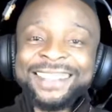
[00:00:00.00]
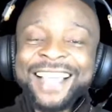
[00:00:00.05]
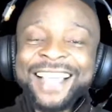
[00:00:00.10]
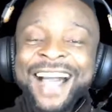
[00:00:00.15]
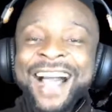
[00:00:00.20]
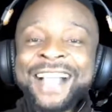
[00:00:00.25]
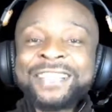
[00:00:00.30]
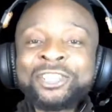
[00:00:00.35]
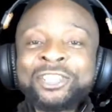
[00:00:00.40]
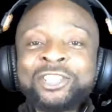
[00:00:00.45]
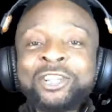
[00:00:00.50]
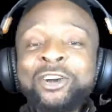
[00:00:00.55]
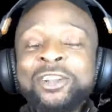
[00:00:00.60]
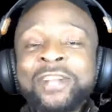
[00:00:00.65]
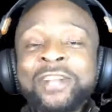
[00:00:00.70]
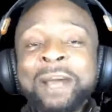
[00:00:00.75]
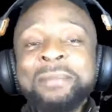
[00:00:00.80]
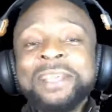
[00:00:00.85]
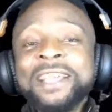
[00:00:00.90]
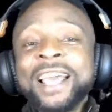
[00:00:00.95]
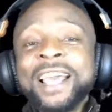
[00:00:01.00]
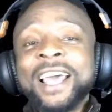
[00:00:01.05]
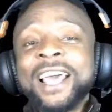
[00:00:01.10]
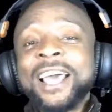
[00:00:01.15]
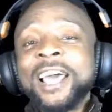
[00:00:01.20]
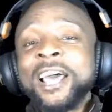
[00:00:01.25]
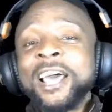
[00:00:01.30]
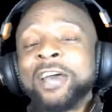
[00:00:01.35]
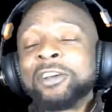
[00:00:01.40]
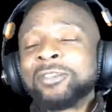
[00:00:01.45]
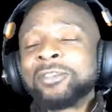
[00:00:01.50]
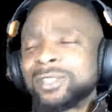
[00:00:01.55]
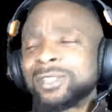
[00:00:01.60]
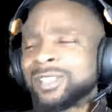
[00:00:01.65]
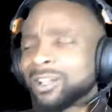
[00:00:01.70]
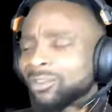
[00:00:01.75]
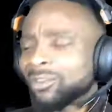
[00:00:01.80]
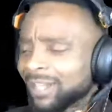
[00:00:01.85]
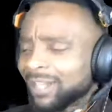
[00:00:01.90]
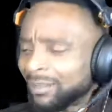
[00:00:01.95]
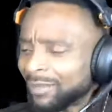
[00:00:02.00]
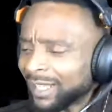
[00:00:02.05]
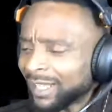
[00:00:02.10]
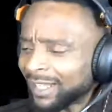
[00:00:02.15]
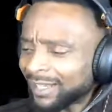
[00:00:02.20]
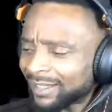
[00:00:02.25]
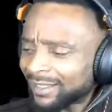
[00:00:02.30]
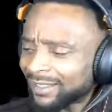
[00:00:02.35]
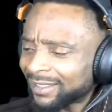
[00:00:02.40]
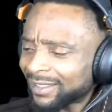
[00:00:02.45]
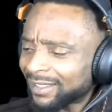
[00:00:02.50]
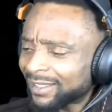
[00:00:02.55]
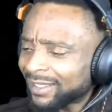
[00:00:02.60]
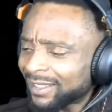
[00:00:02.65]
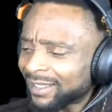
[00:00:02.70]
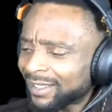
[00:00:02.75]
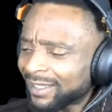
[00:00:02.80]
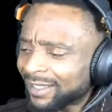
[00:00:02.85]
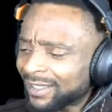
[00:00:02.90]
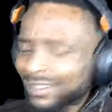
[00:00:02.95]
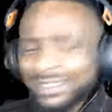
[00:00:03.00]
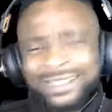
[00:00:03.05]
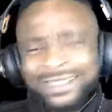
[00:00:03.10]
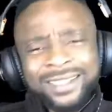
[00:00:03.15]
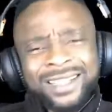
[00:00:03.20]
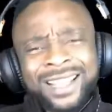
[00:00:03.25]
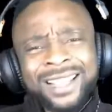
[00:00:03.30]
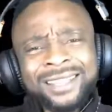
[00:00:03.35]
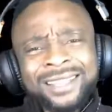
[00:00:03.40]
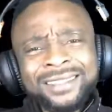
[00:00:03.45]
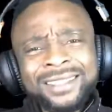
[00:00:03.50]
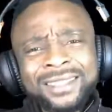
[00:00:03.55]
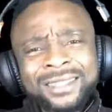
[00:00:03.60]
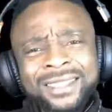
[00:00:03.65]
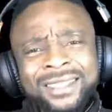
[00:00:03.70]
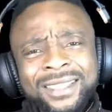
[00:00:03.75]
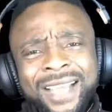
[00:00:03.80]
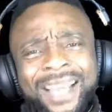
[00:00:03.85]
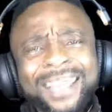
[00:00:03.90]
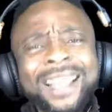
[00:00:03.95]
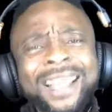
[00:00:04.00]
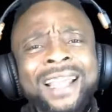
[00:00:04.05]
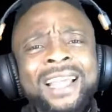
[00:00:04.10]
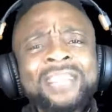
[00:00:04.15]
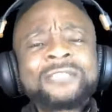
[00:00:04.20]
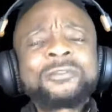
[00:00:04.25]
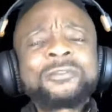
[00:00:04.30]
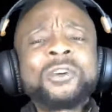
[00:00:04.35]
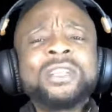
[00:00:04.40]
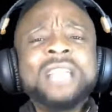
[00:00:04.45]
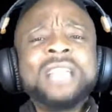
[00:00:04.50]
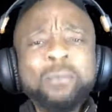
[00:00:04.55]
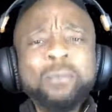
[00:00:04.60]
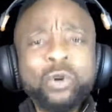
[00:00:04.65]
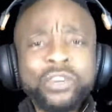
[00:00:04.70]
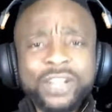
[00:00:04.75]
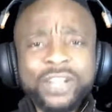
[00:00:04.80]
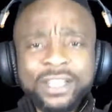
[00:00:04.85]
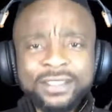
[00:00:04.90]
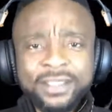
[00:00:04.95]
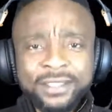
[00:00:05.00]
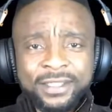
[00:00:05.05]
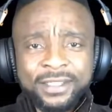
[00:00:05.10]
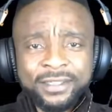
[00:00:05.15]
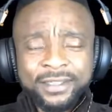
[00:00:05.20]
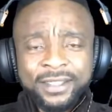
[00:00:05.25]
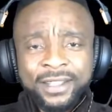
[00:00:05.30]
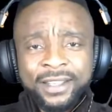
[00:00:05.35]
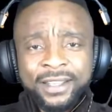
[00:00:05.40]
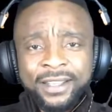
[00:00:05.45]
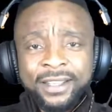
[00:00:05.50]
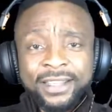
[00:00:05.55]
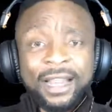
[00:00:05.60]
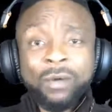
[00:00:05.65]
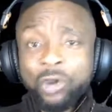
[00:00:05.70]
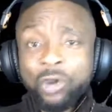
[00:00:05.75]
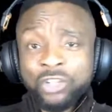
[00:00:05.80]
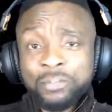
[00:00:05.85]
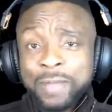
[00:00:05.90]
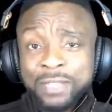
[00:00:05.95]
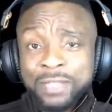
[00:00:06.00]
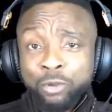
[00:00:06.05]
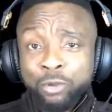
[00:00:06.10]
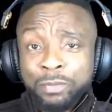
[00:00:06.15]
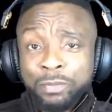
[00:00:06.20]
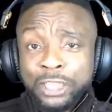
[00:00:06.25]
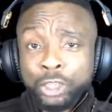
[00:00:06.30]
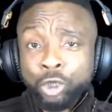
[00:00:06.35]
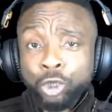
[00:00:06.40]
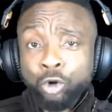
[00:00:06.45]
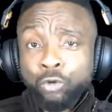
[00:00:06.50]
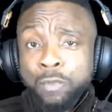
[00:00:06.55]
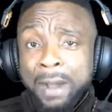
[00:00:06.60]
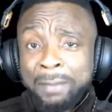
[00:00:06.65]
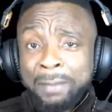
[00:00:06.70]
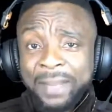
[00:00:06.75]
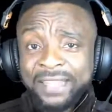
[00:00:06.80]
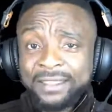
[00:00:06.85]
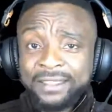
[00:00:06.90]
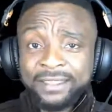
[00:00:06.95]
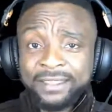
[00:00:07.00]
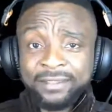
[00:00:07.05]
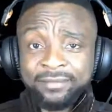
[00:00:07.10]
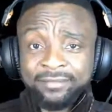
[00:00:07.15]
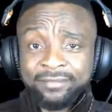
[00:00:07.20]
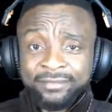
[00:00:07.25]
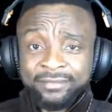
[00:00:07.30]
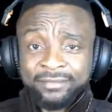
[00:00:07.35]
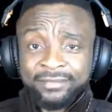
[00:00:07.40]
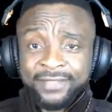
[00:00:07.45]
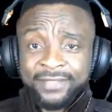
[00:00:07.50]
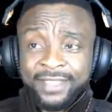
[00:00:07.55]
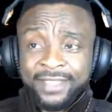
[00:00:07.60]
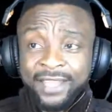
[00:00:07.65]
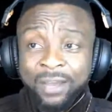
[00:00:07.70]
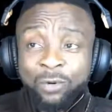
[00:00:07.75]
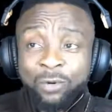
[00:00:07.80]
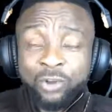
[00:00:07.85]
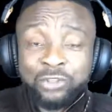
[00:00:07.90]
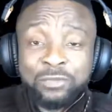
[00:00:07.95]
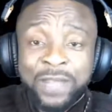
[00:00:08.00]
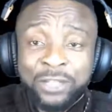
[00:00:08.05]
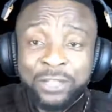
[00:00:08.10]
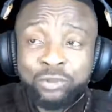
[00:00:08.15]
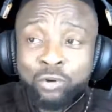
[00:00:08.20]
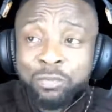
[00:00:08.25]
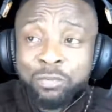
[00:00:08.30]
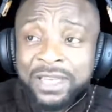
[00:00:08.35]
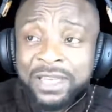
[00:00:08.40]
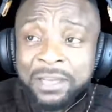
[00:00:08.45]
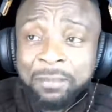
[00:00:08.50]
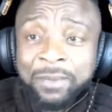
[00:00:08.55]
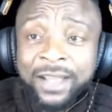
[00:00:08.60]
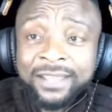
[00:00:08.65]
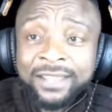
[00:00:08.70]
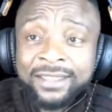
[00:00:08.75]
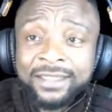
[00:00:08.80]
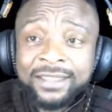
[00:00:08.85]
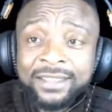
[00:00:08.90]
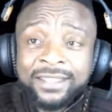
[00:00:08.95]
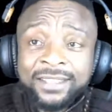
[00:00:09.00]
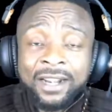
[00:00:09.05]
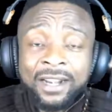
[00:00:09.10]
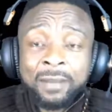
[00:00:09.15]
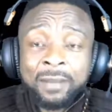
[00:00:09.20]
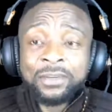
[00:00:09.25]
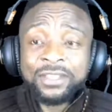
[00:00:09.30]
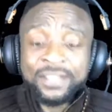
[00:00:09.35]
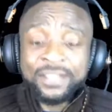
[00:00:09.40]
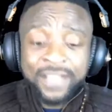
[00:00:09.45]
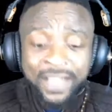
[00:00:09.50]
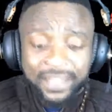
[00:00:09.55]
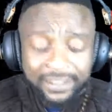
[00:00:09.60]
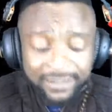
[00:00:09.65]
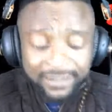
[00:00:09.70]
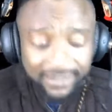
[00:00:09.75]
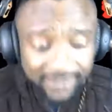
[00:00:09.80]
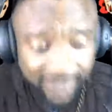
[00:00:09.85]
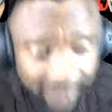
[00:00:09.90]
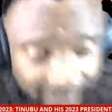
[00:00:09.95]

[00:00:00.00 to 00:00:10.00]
action, what do they call them again? AD, Alliance for Democracy. That was meant to be the Yoruba party. That was meant to be the party that represents